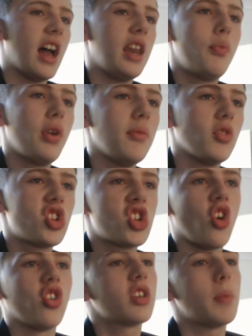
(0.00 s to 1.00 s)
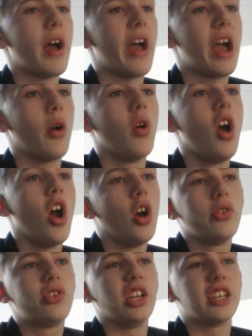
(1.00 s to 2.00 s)
he pretty much talked about how
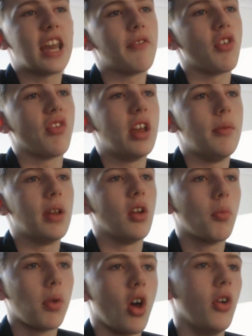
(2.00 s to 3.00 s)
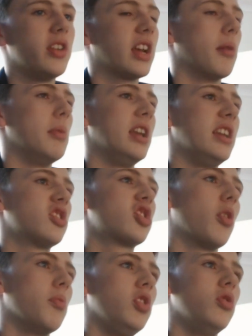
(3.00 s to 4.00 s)
OG's never really been uploading. I mean, he
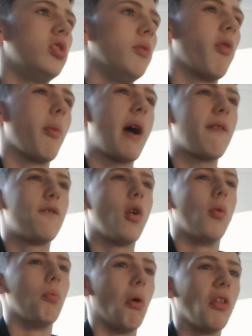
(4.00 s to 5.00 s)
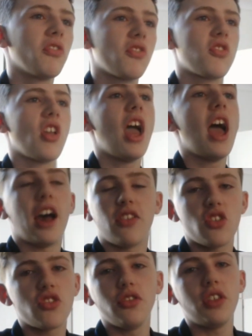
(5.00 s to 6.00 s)
stopped YouTube for about 4 months. And
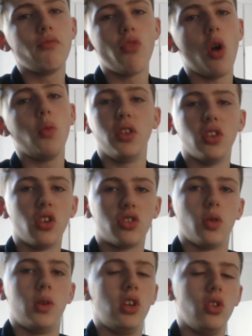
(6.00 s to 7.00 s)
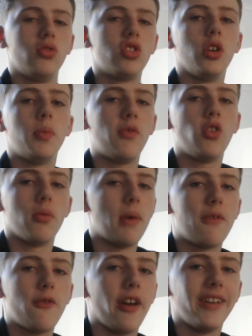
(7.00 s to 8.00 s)
there's nothing wrong with not doing YouTube if you're my
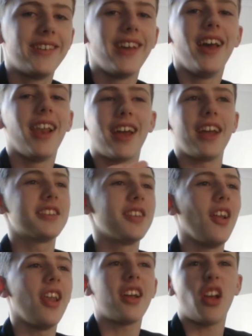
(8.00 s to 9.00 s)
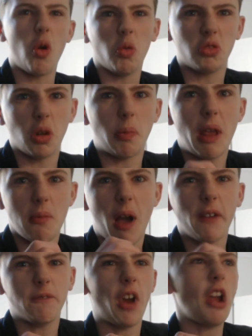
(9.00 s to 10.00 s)
friend. Like, it's not like, oh, to be my
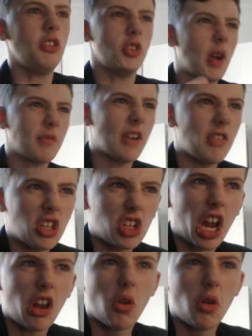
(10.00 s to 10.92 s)
friend, you have to have a channel